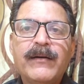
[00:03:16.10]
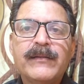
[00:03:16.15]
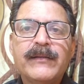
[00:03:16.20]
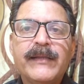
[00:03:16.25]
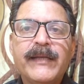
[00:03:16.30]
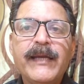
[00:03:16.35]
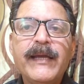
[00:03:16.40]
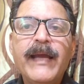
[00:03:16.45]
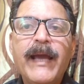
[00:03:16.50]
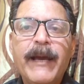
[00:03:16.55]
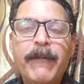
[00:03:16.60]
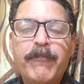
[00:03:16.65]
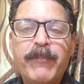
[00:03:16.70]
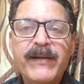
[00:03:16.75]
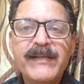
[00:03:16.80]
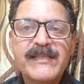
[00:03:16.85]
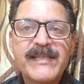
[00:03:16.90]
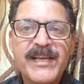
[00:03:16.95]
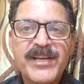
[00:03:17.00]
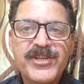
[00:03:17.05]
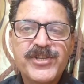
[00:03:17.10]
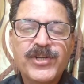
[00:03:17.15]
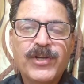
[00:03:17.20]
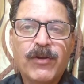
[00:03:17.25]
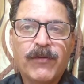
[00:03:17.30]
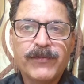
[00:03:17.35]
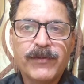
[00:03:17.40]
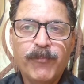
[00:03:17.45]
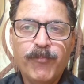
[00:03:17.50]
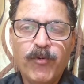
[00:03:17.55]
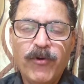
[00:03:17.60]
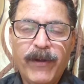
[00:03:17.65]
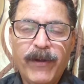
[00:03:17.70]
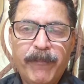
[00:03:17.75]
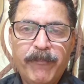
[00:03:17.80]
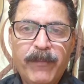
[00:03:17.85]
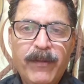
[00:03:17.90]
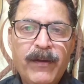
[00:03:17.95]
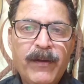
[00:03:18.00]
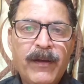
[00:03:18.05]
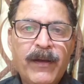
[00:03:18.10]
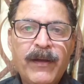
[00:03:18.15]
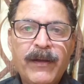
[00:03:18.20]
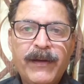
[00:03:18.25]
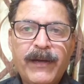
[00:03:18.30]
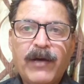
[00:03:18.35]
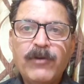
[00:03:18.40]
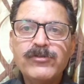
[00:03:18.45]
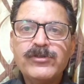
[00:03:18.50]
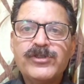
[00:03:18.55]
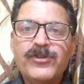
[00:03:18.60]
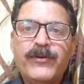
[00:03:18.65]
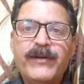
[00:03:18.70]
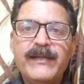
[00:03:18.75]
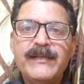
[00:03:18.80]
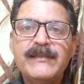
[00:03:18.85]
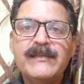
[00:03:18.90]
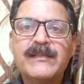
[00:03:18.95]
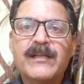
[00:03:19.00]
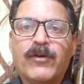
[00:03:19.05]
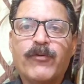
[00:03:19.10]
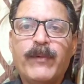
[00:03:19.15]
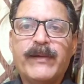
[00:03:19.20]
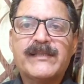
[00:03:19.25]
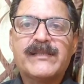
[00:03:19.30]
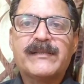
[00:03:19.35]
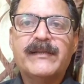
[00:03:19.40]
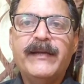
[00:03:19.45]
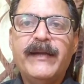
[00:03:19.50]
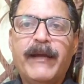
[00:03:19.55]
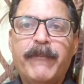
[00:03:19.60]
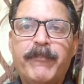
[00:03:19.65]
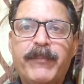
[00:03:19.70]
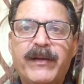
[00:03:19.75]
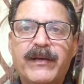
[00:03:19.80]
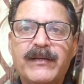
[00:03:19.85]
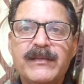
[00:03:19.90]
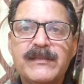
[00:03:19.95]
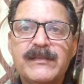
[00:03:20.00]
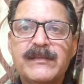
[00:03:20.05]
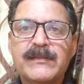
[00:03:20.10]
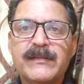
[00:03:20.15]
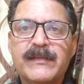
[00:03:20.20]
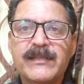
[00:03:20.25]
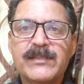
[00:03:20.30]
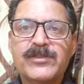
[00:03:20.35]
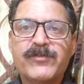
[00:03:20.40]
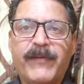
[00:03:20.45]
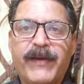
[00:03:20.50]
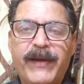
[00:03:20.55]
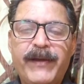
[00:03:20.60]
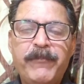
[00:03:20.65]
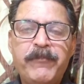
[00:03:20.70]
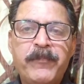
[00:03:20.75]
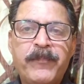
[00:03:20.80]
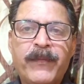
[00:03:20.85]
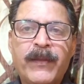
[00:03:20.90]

the appreciation of the poem. Now students, the question appears this way.